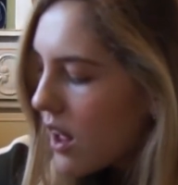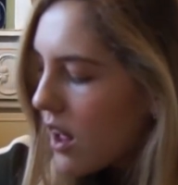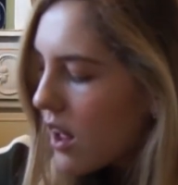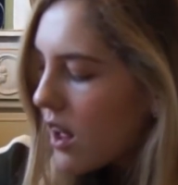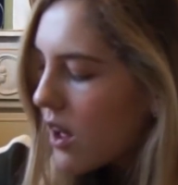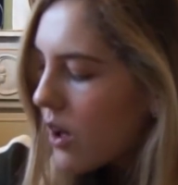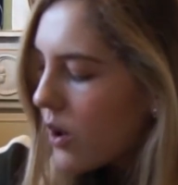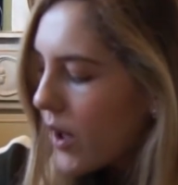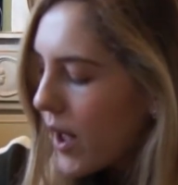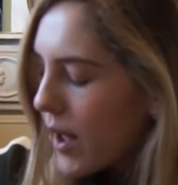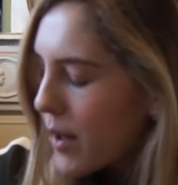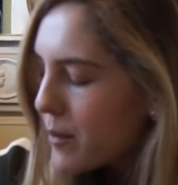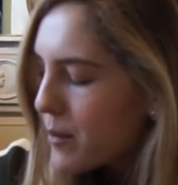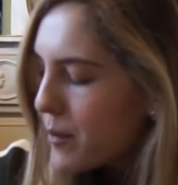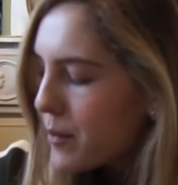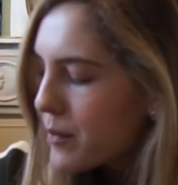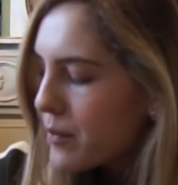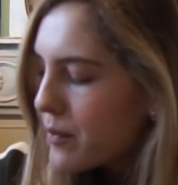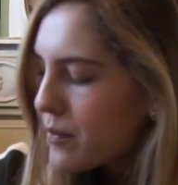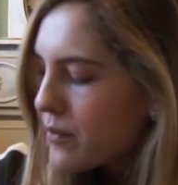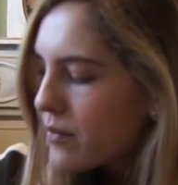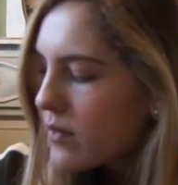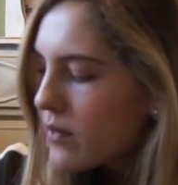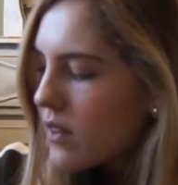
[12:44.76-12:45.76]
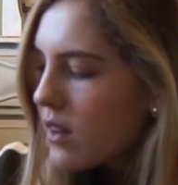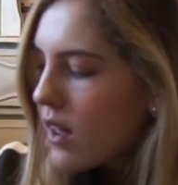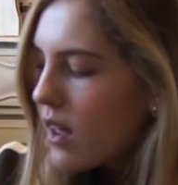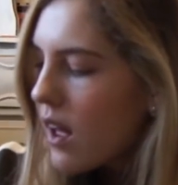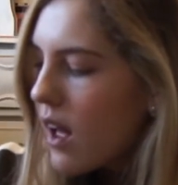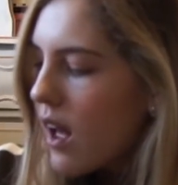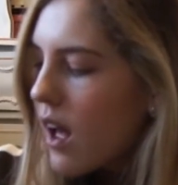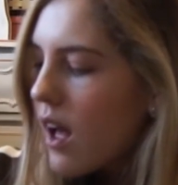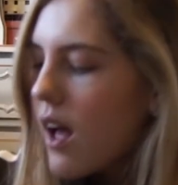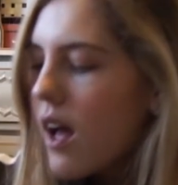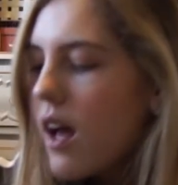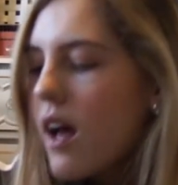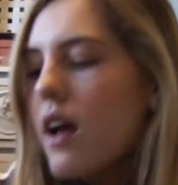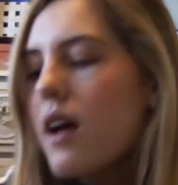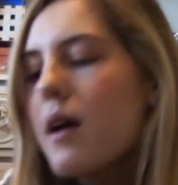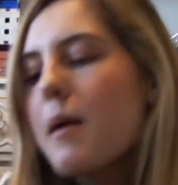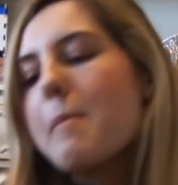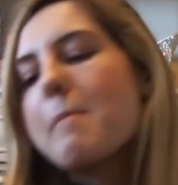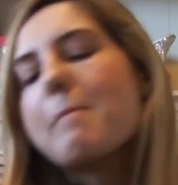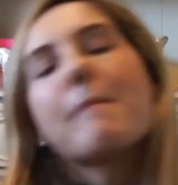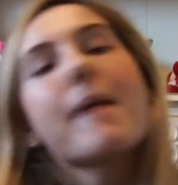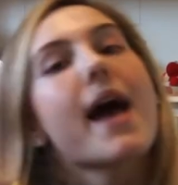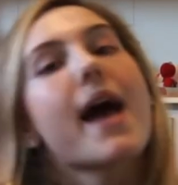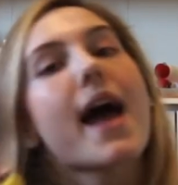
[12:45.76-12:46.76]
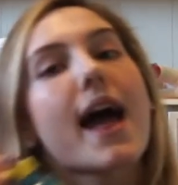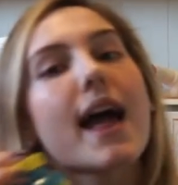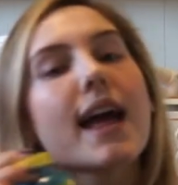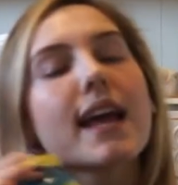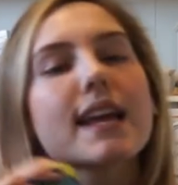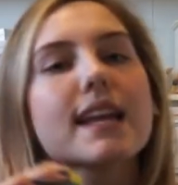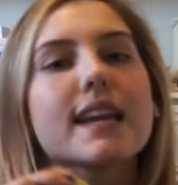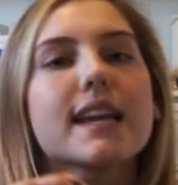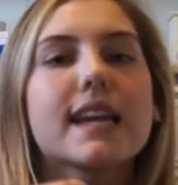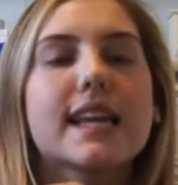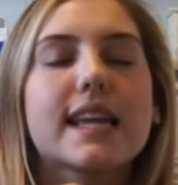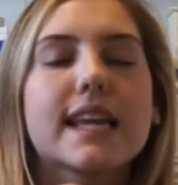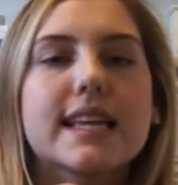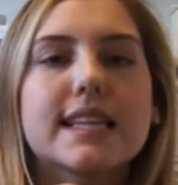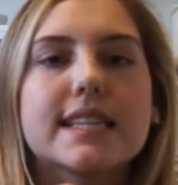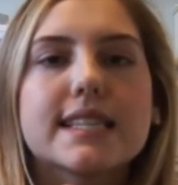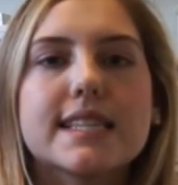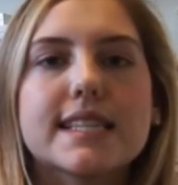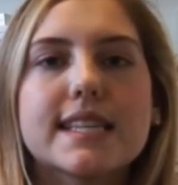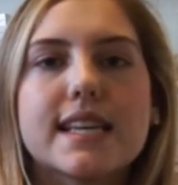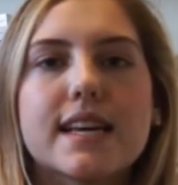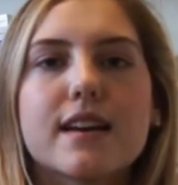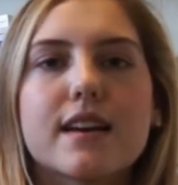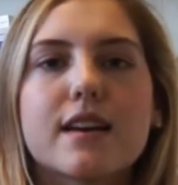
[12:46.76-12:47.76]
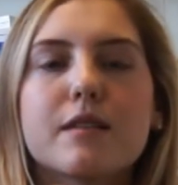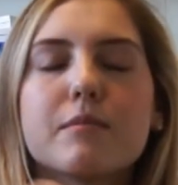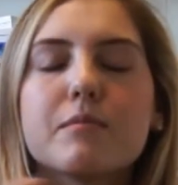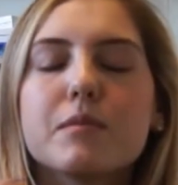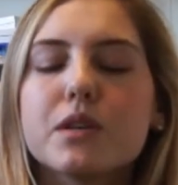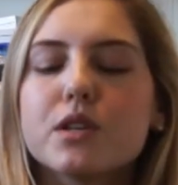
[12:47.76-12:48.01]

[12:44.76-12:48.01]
Okay. Magnesium.